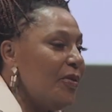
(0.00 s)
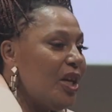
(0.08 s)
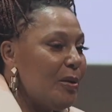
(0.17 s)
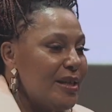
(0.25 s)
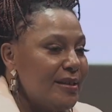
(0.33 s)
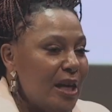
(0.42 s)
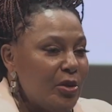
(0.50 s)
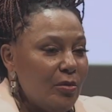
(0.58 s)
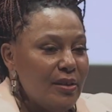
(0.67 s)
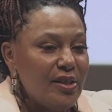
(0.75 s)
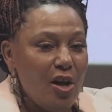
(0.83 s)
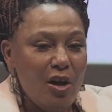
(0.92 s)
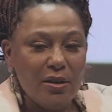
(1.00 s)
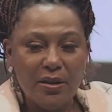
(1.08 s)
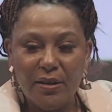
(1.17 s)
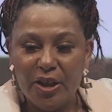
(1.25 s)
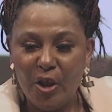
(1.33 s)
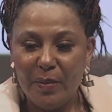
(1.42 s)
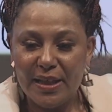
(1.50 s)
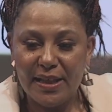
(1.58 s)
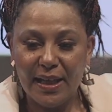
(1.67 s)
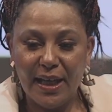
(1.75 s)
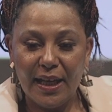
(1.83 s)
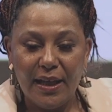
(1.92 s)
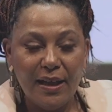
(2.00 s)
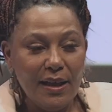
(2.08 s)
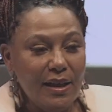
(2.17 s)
there was a sexual assault at UBC,